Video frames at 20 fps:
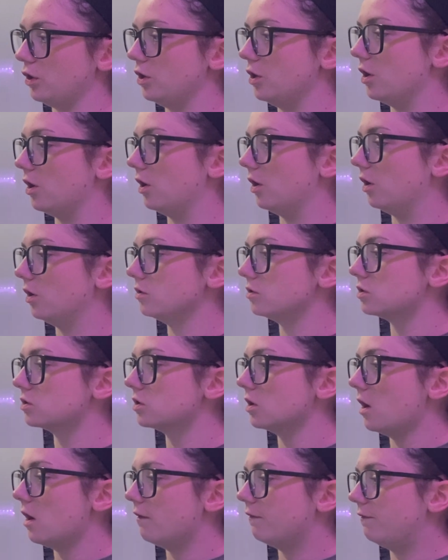notes
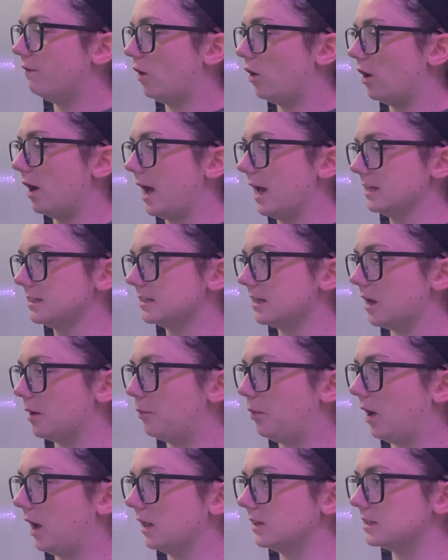for essay
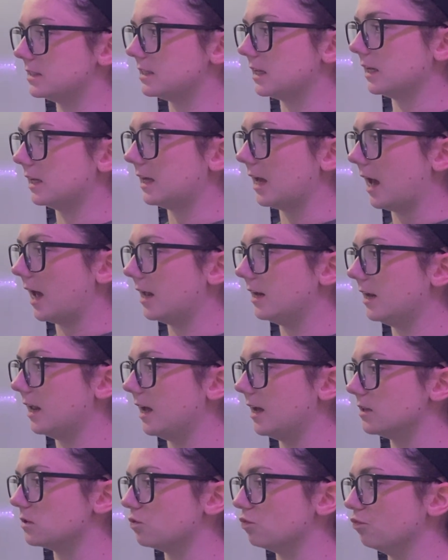plans. Again,
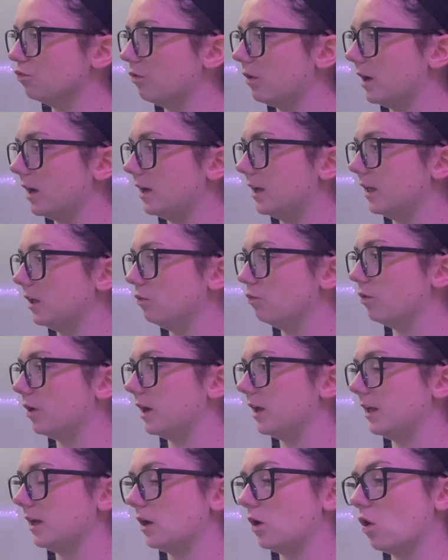it's really,
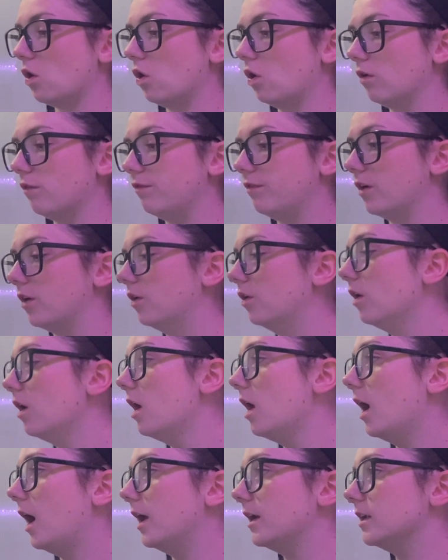really colourful,
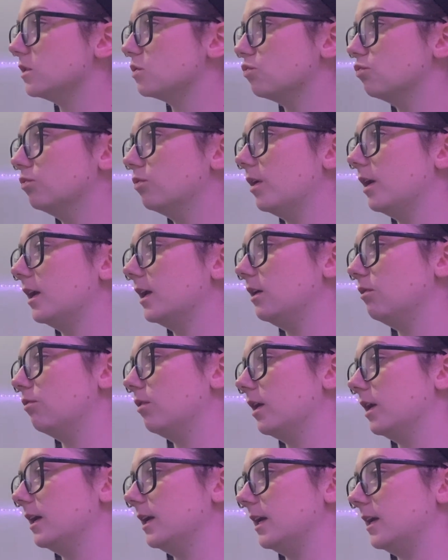and it's really,
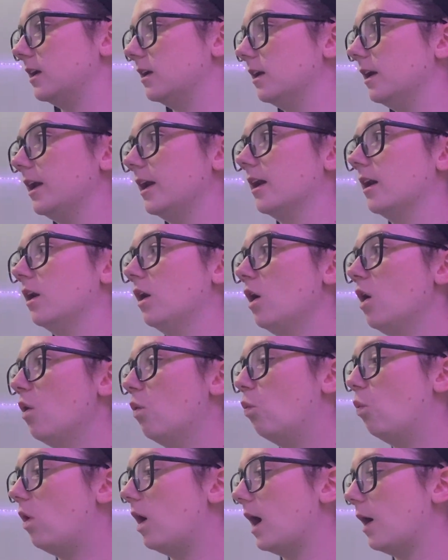really clear
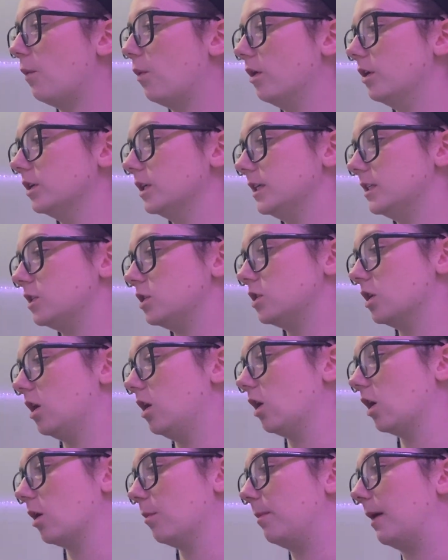what I wanted to
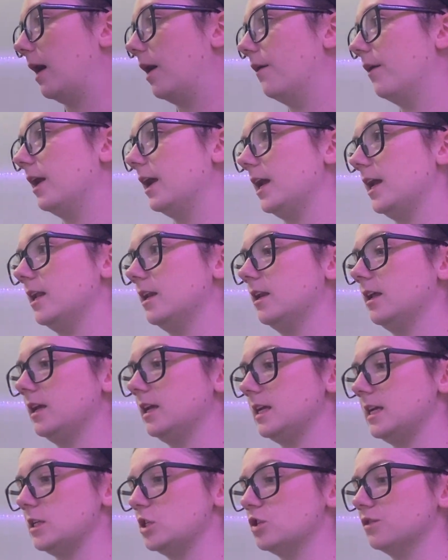talk about in
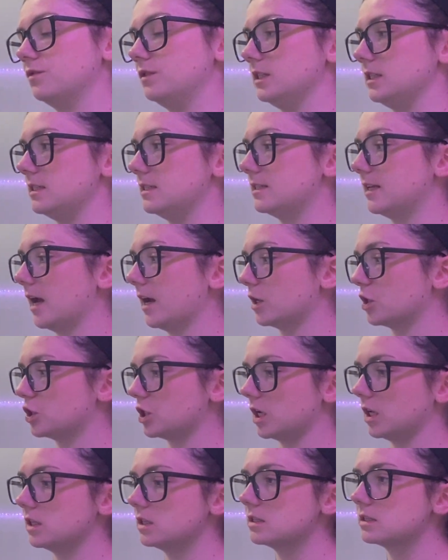each of these
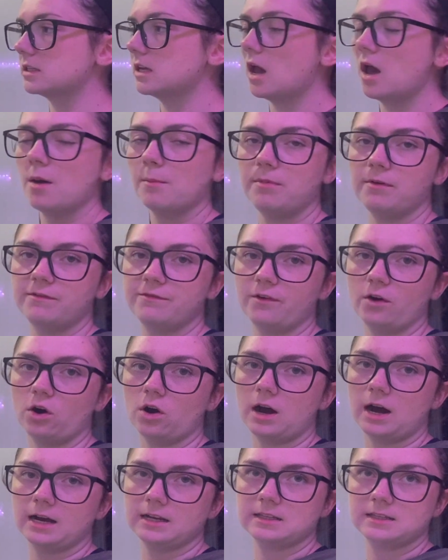sections before
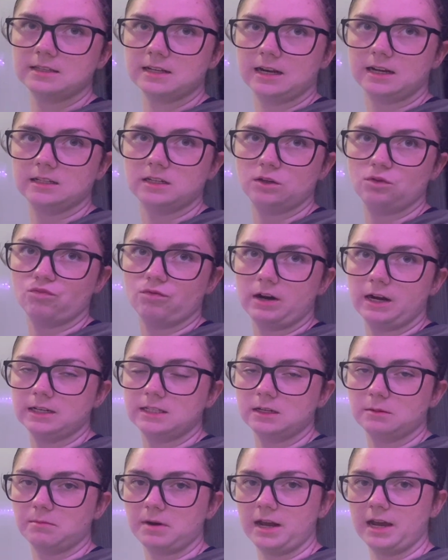I started
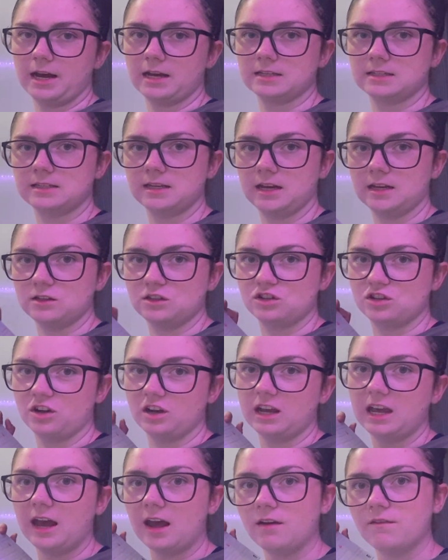writing my essays. So
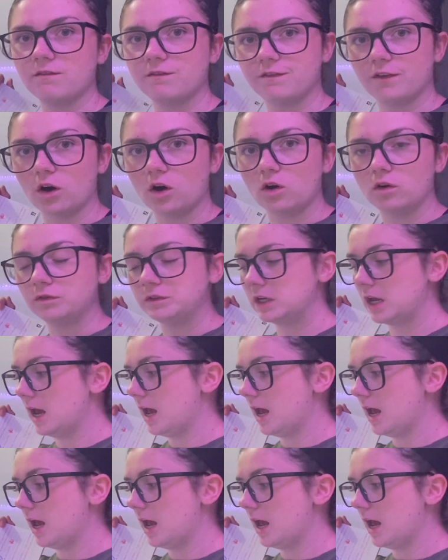get involved